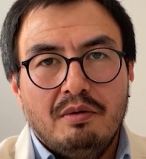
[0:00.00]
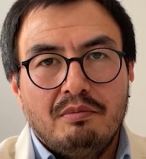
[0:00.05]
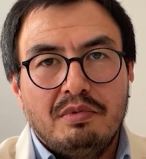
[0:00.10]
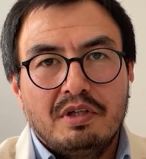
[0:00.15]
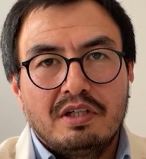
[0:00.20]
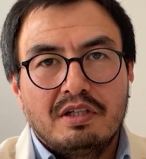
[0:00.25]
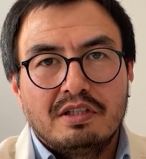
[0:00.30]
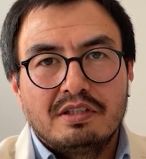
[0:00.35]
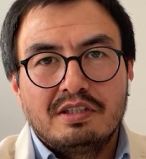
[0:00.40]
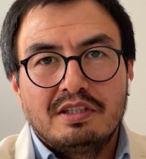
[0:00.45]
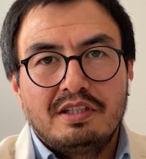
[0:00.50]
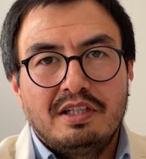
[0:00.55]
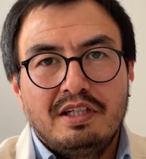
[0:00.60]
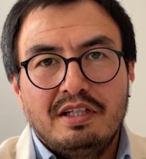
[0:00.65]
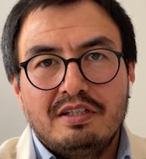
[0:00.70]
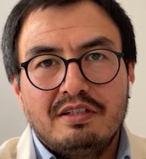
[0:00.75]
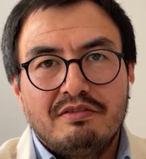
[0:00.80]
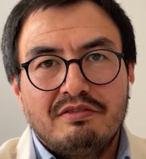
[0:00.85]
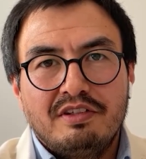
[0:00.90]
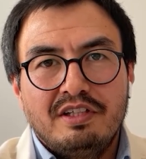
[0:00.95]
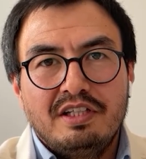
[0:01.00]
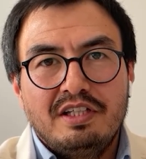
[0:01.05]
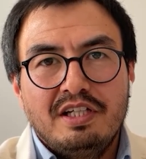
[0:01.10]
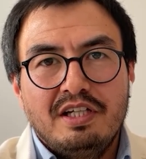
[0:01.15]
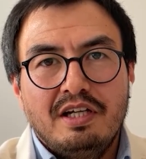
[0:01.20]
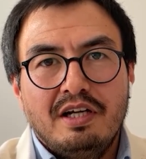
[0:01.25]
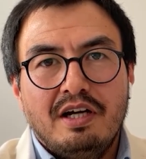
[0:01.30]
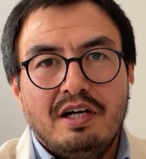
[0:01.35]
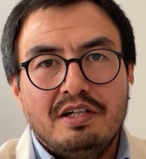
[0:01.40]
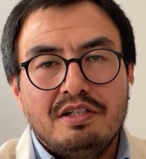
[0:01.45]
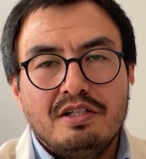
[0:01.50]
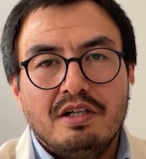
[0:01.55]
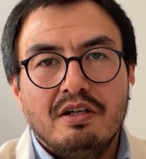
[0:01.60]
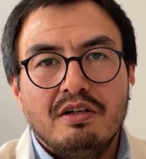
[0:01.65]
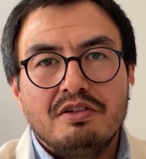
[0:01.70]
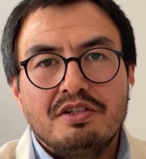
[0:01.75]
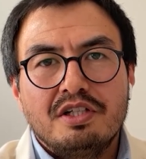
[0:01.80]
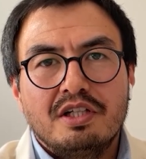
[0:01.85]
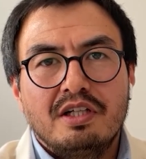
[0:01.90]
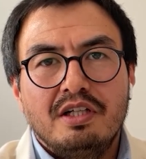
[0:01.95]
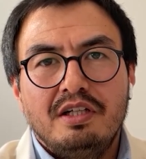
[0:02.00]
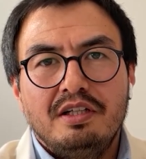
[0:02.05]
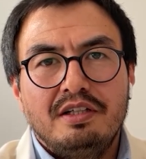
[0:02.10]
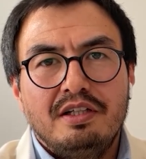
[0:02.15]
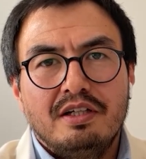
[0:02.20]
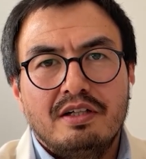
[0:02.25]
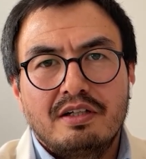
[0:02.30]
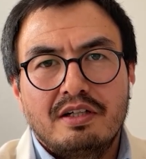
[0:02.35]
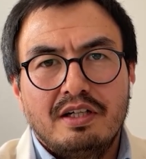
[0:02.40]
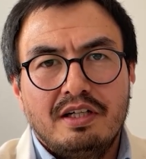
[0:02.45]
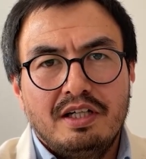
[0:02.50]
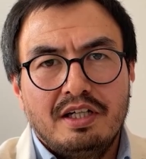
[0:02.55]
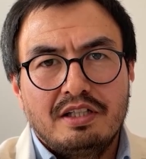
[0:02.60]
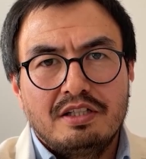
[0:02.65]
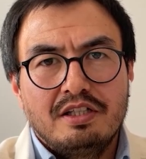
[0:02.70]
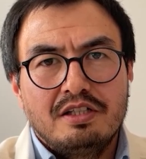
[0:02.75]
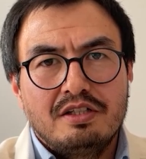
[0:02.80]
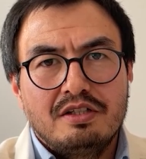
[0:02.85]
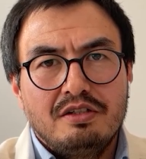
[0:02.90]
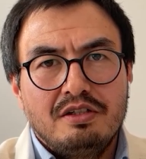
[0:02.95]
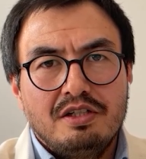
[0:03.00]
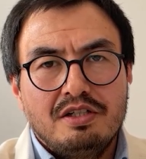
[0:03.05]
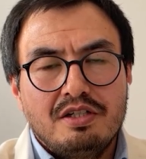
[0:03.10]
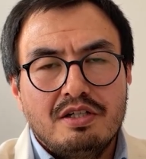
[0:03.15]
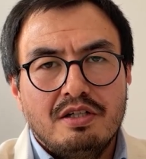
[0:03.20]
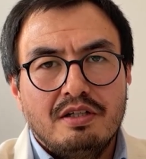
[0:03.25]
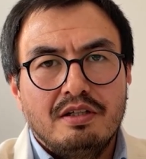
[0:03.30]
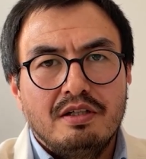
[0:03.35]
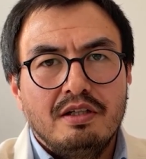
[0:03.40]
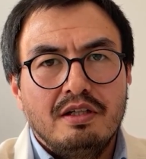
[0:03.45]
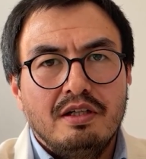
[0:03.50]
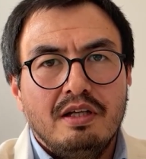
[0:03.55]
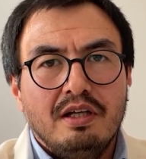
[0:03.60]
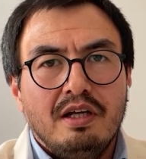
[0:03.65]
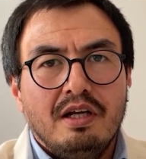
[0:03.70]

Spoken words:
because at the end of the day, ideologically they are connected to each other.